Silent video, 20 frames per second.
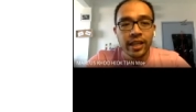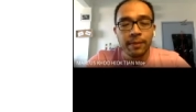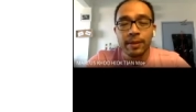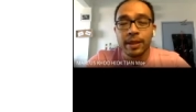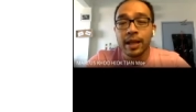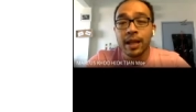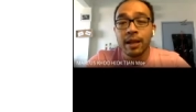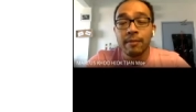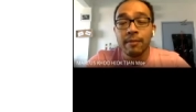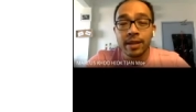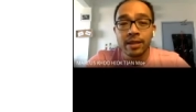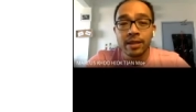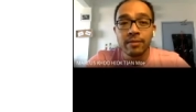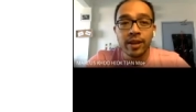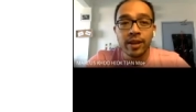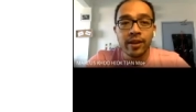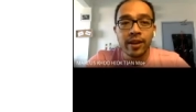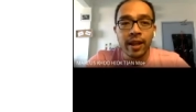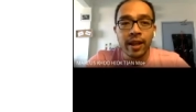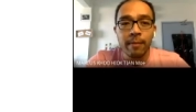dalam bahasa
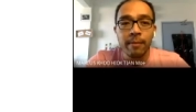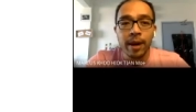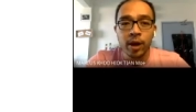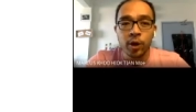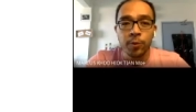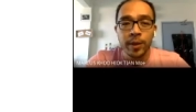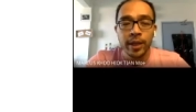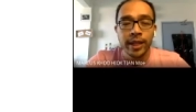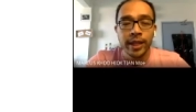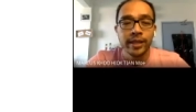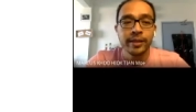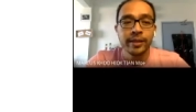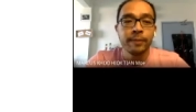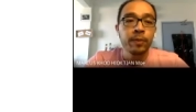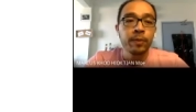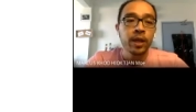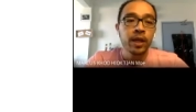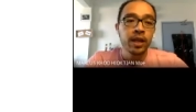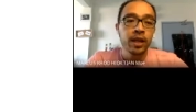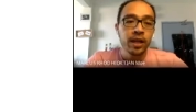Melayu adalah barometer.
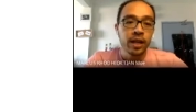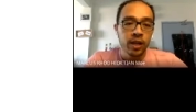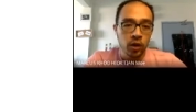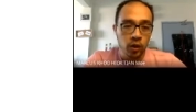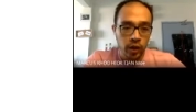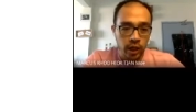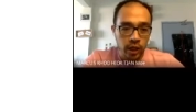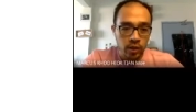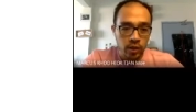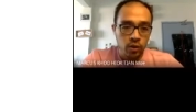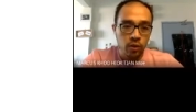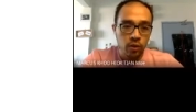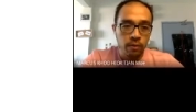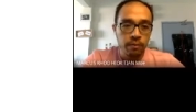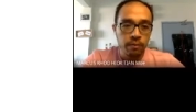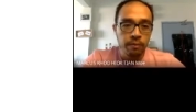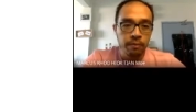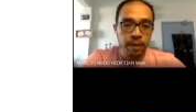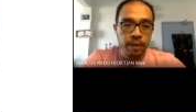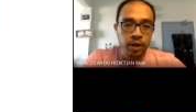Okay, so
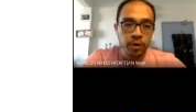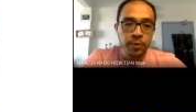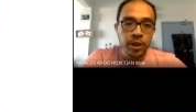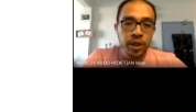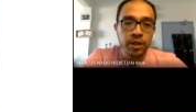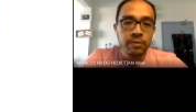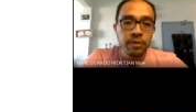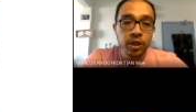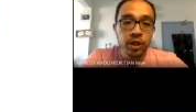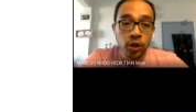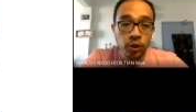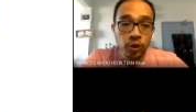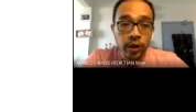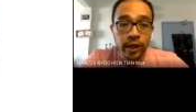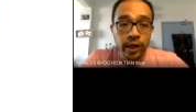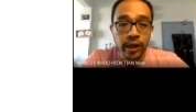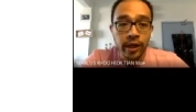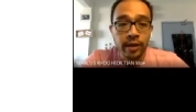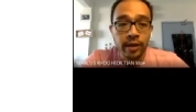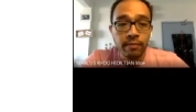barometer
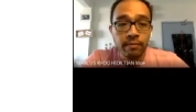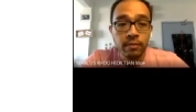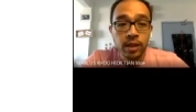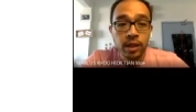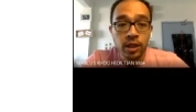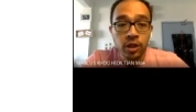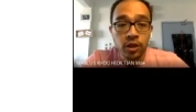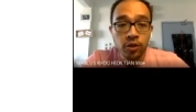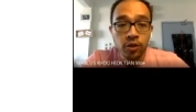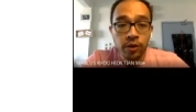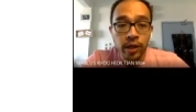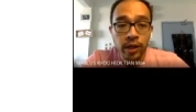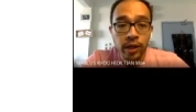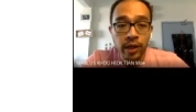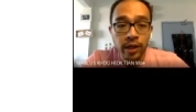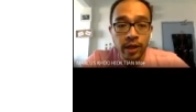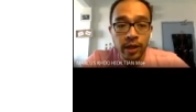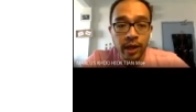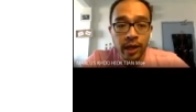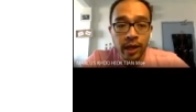mercury,
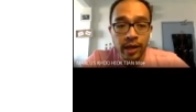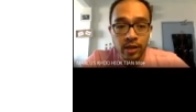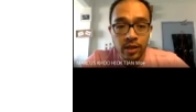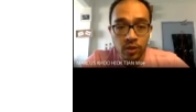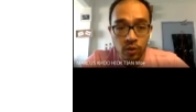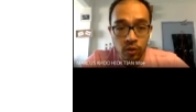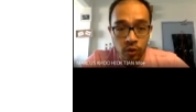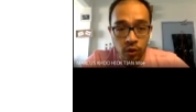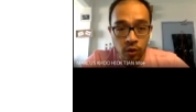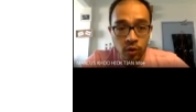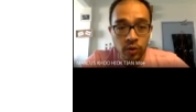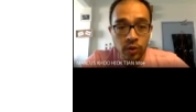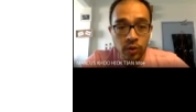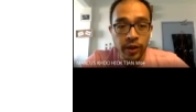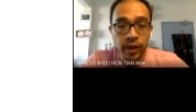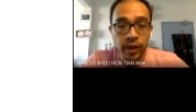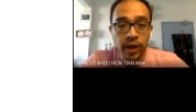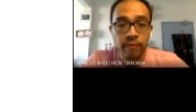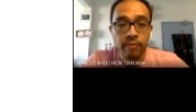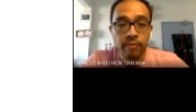mercury, as you know,
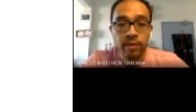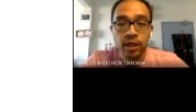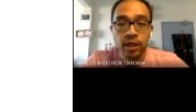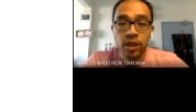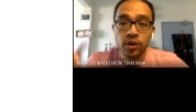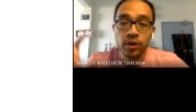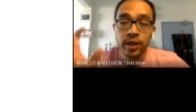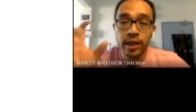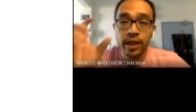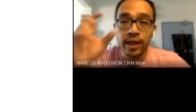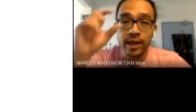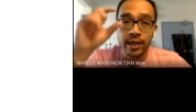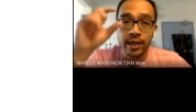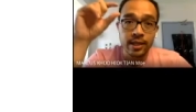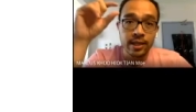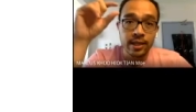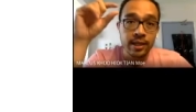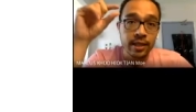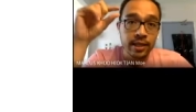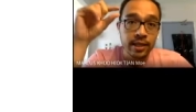okay, mercury is
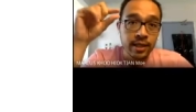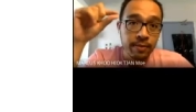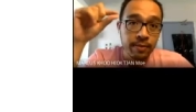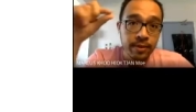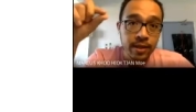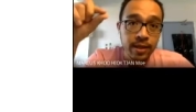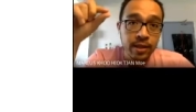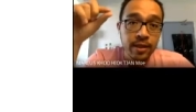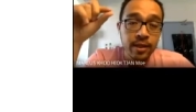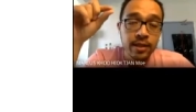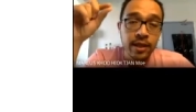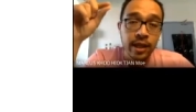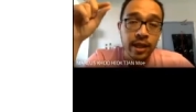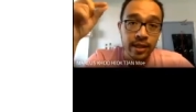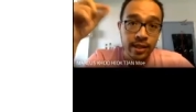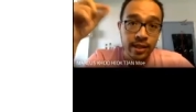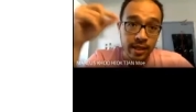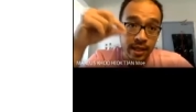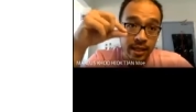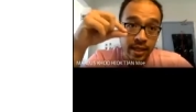the substance that
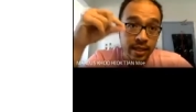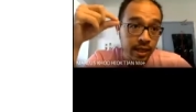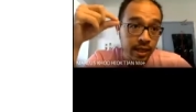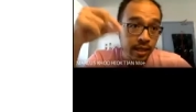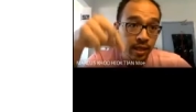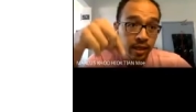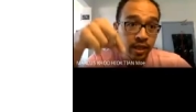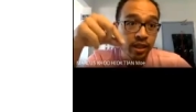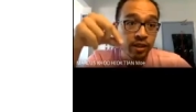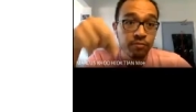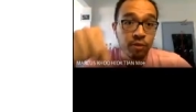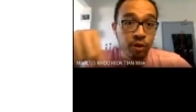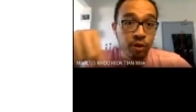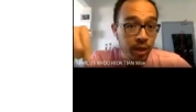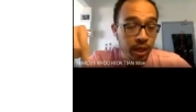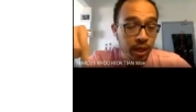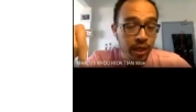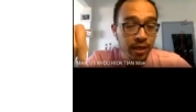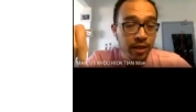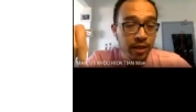is inside the
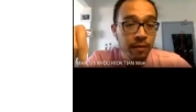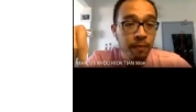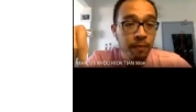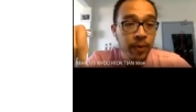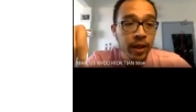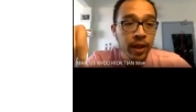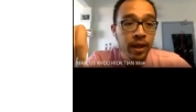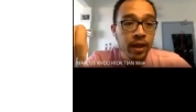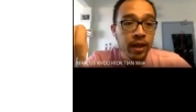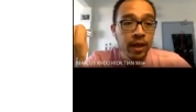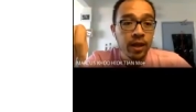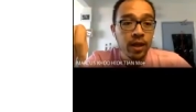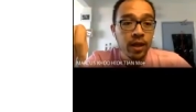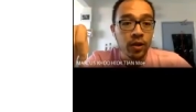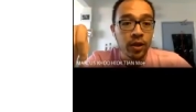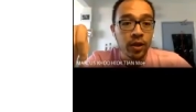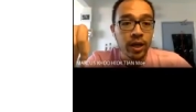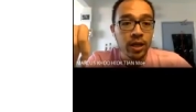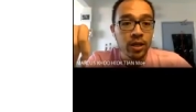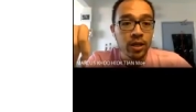thermometer.
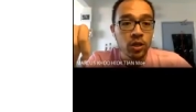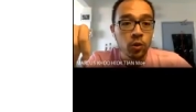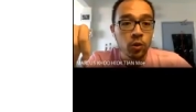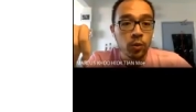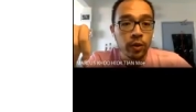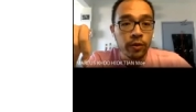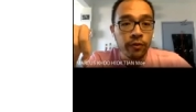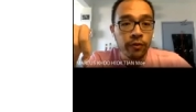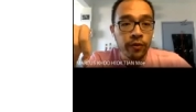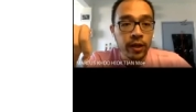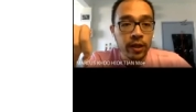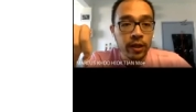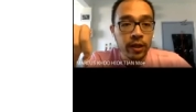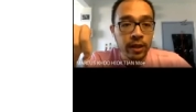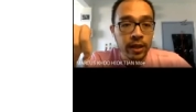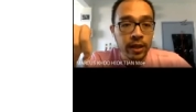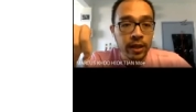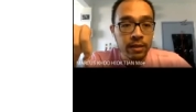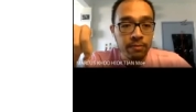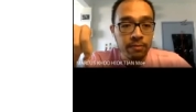Okay, so we fill
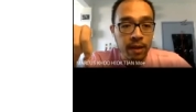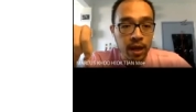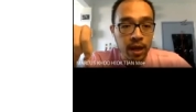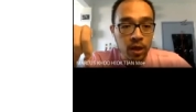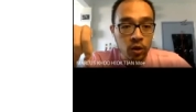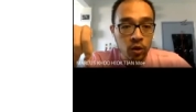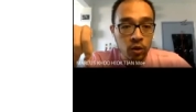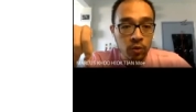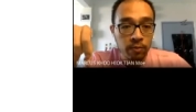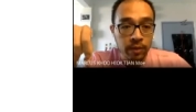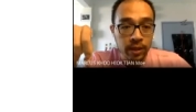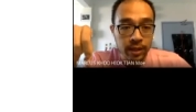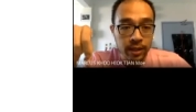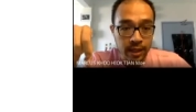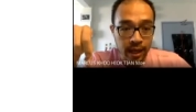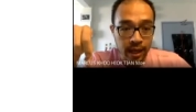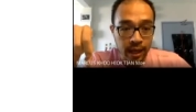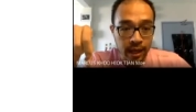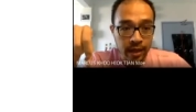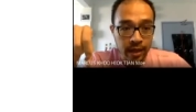this mangkuk
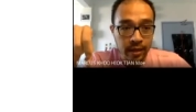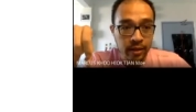besar,